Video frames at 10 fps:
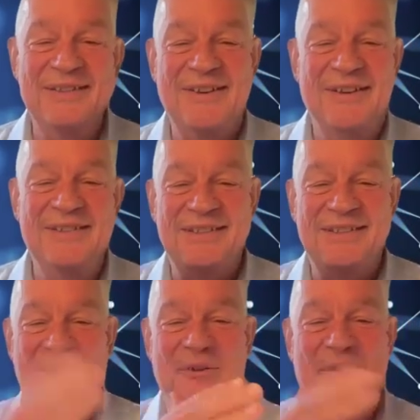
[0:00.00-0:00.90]
It's not
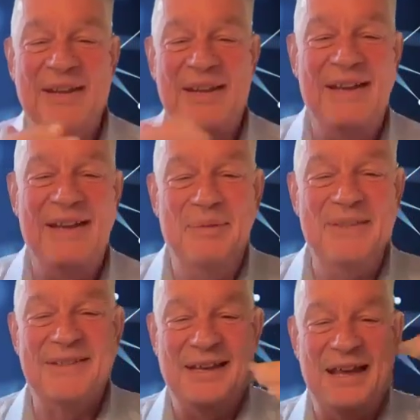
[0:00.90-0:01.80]
just how great I am,
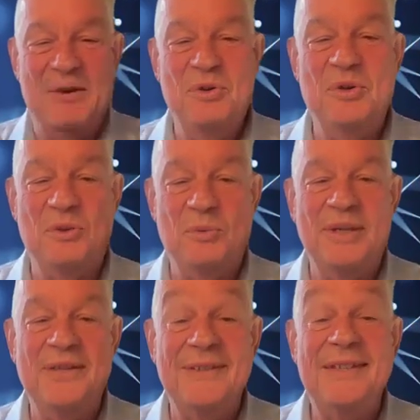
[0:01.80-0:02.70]
it's like how good are
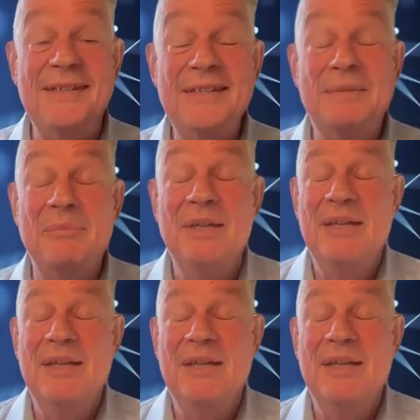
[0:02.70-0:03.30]
we as a team.